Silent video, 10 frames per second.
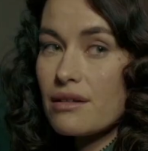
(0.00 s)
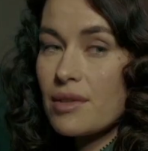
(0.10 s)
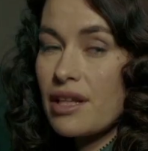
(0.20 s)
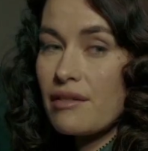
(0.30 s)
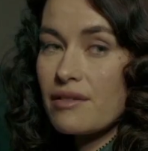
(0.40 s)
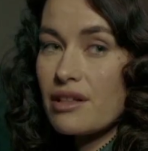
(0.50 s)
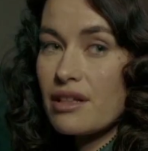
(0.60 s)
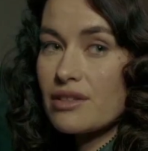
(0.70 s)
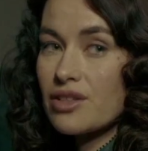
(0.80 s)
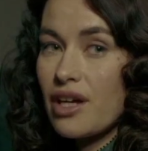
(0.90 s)
But
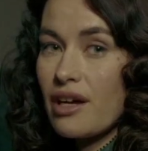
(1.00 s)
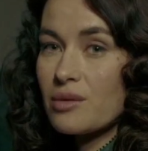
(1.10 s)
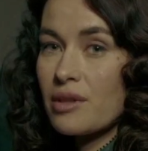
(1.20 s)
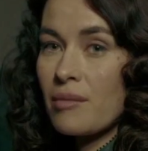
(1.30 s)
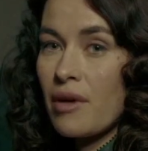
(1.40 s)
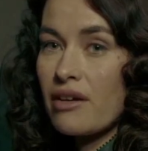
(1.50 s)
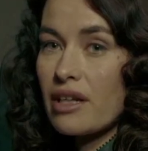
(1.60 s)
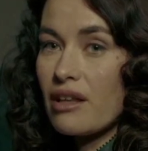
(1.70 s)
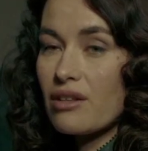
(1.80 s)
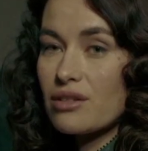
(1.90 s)
everything changed when I married
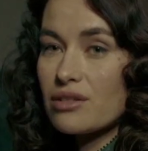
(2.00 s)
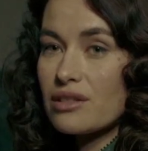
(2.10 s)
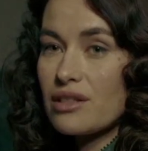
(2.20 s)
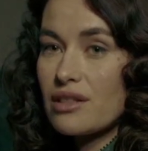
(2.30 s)
Athos.